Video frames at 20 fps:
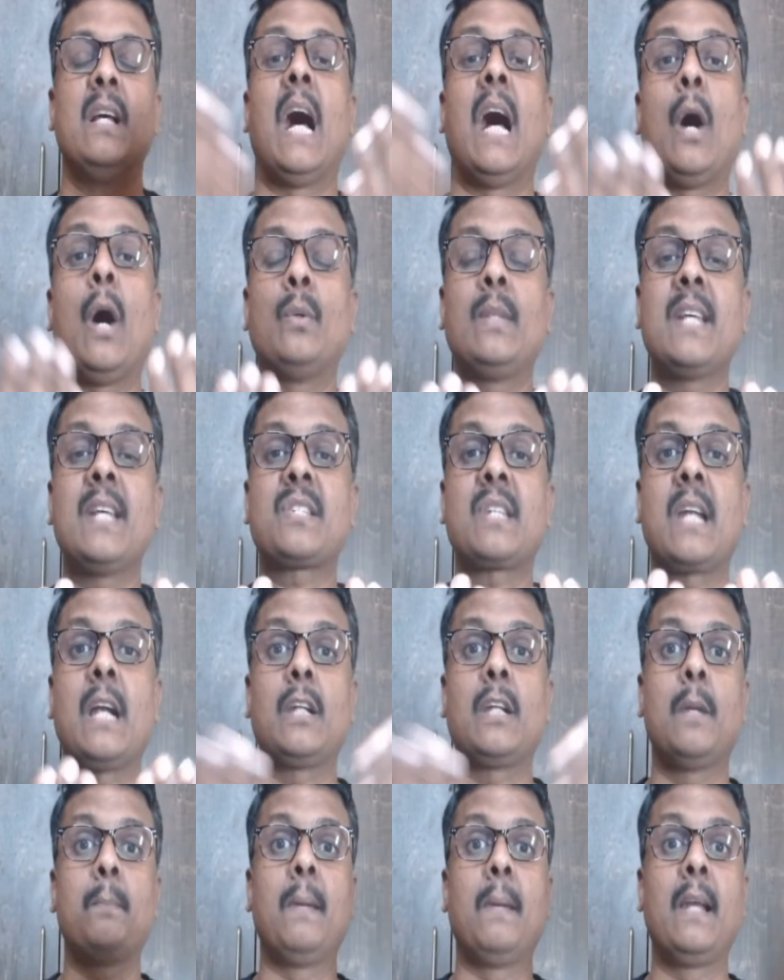how they
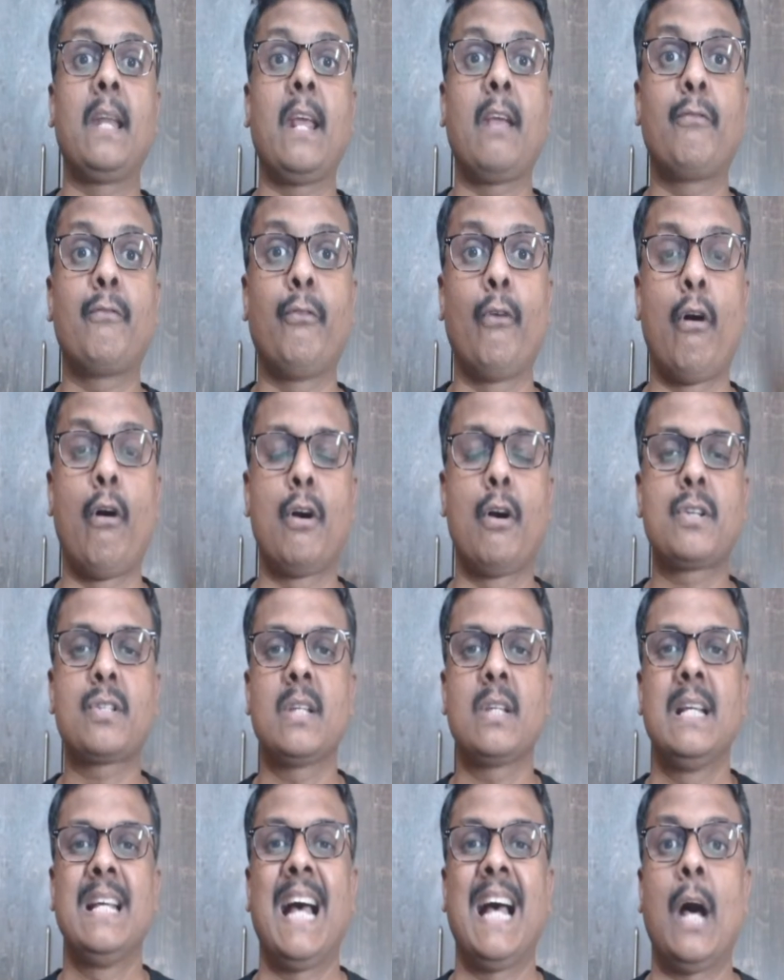started building forts,
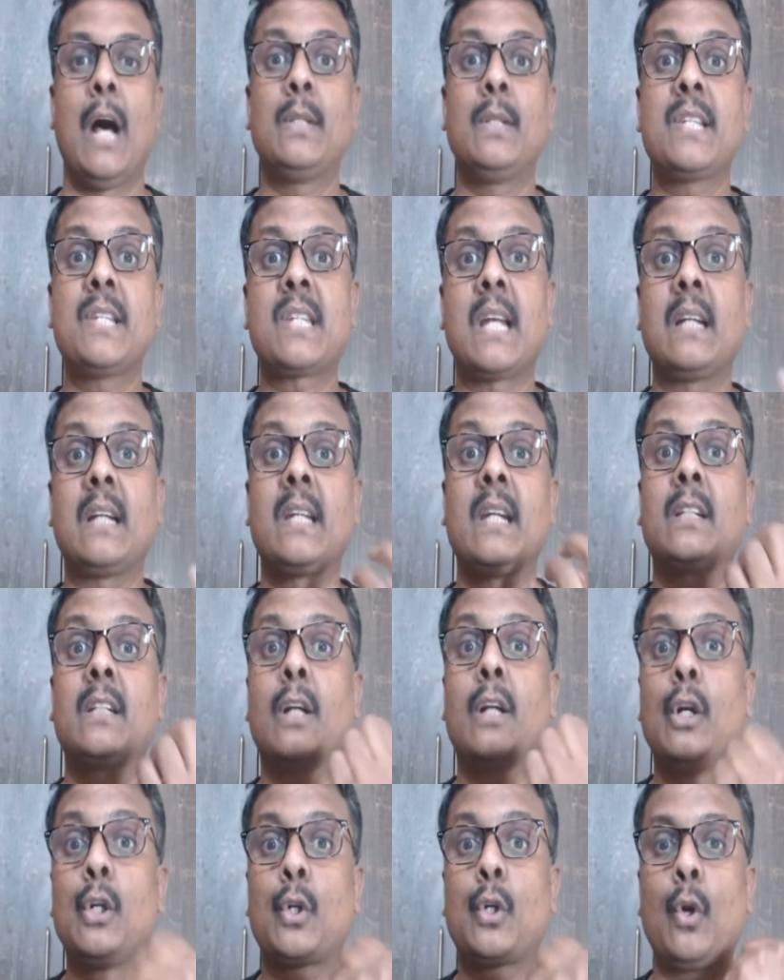how they started
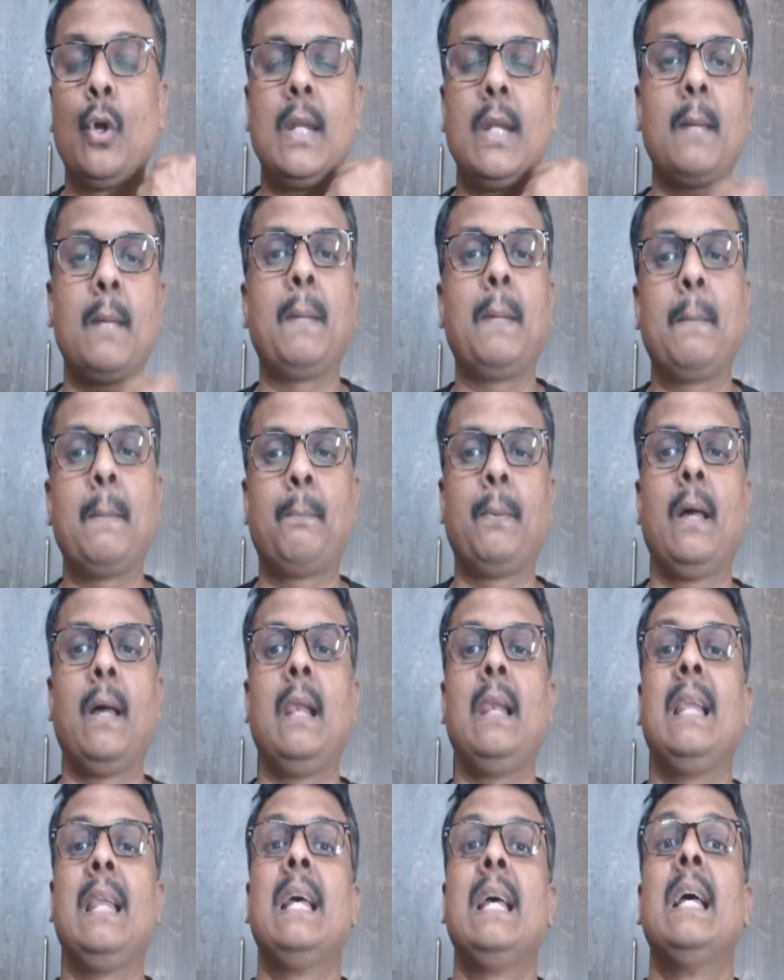controlling
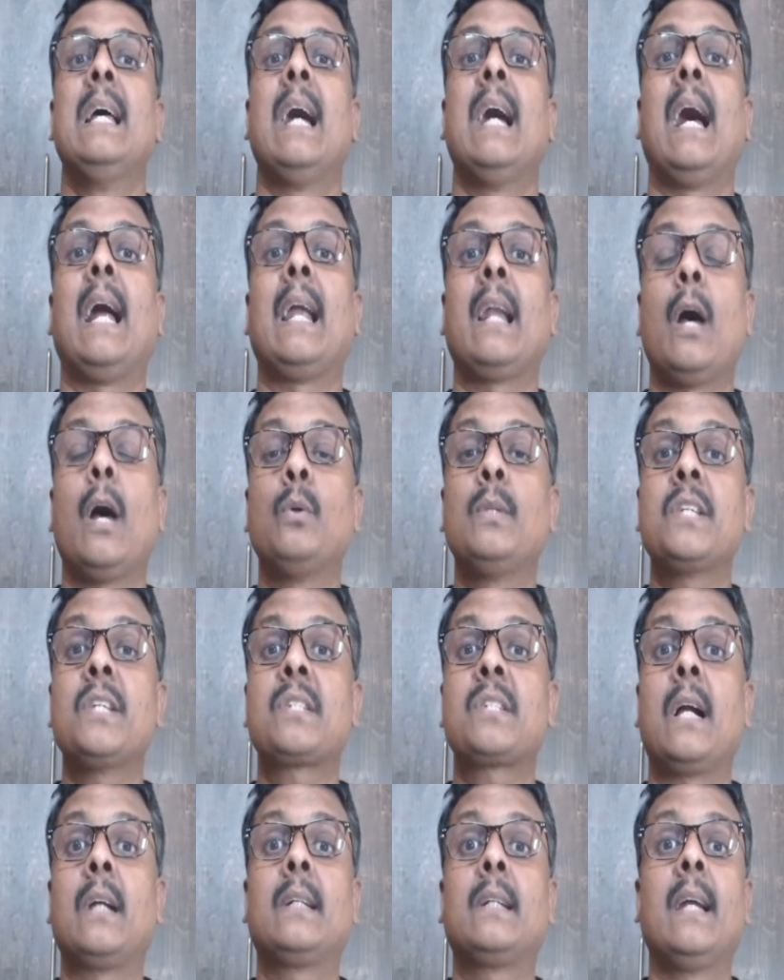people, and how they
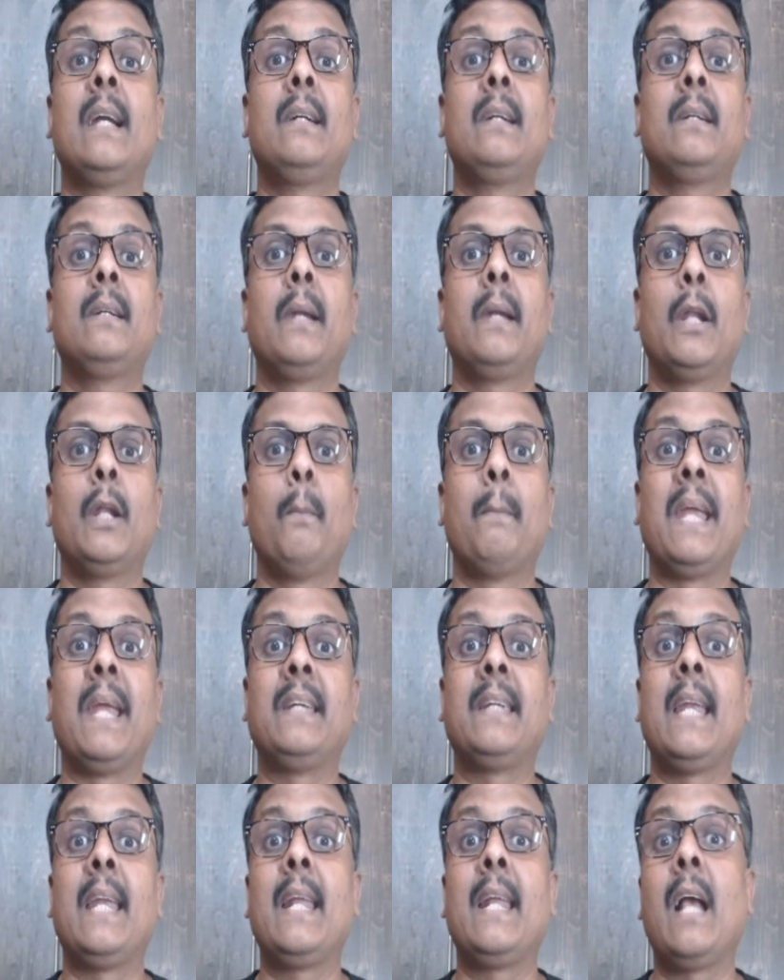started,
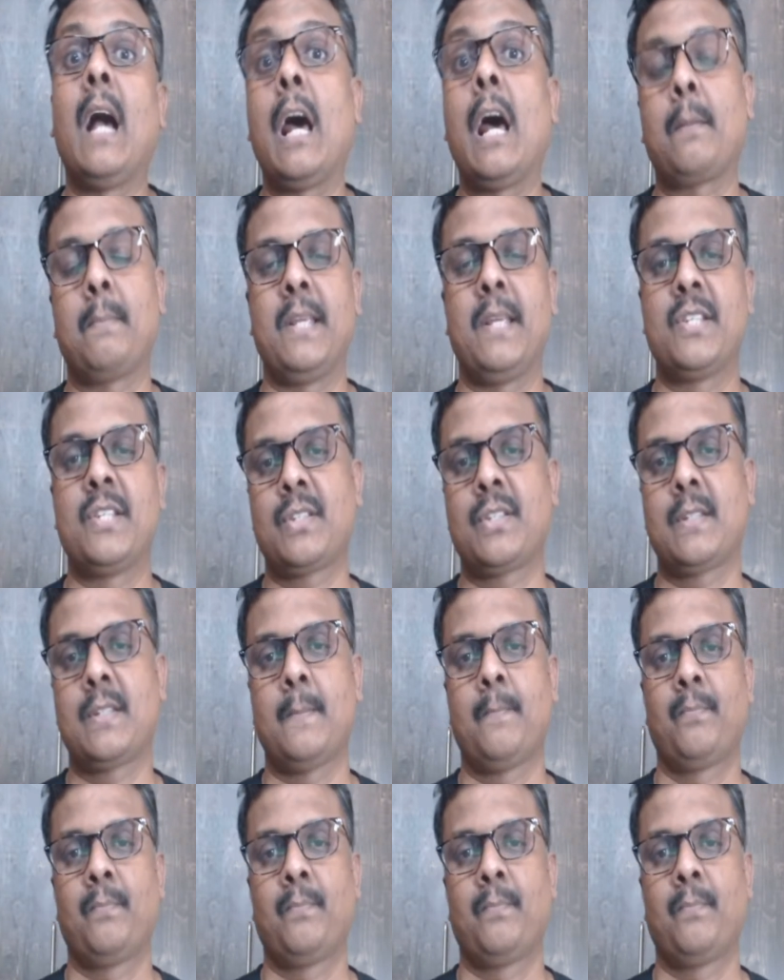maintaining armies.